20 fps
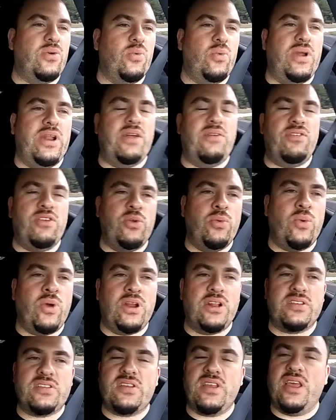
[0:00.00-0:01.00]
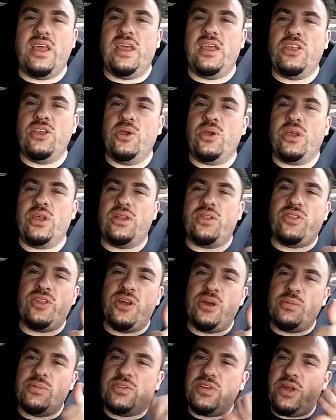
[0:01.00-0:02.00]
whatever you want to say, you can
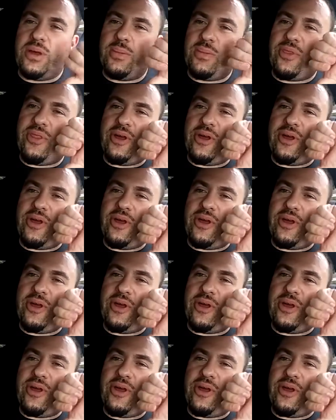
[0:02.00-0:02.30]
thumbs up,